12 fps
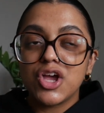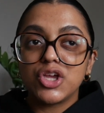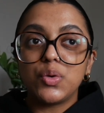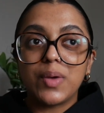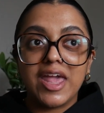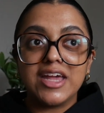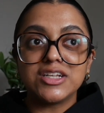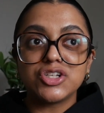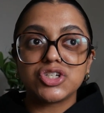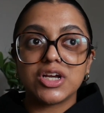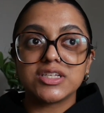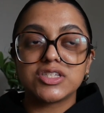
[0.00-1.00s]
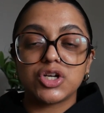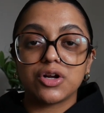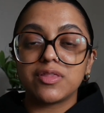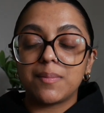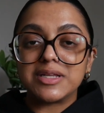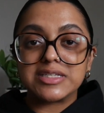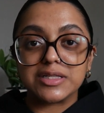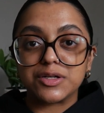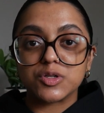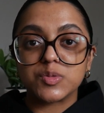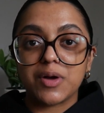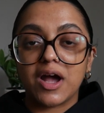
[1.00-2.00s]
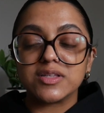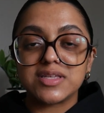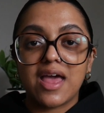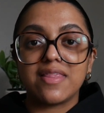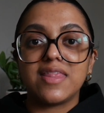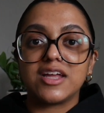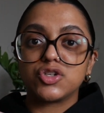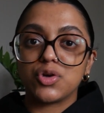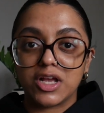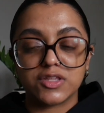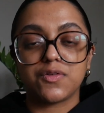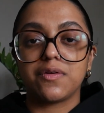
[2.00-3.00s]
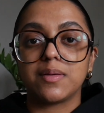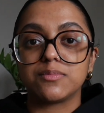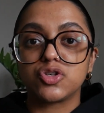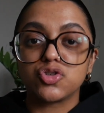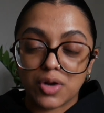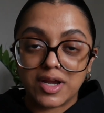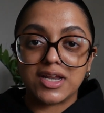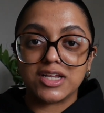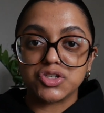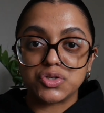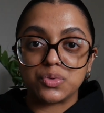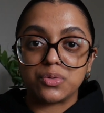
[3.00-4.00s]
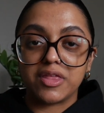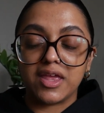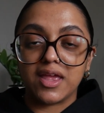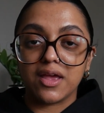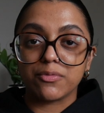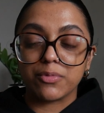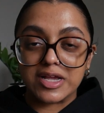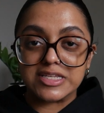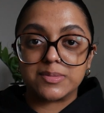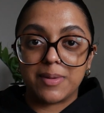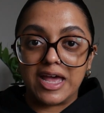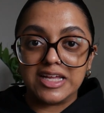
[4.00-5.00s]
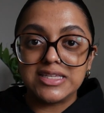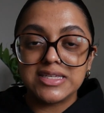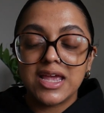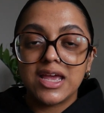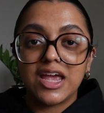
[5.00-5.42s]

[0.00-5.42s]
You can't just turn them into little sprouts and then transfer them straight into the raised beds.